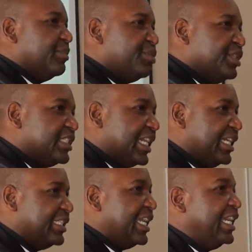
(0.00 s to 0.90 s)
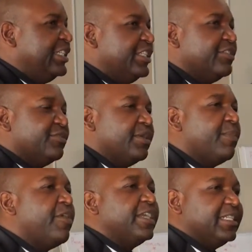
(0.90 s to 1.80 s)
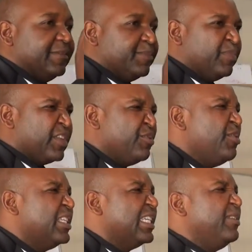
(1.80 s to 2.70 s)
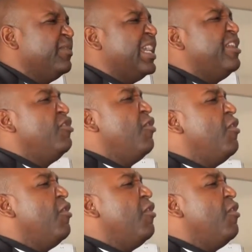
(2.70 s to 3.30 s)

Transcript: precise, and to the point. Don't give a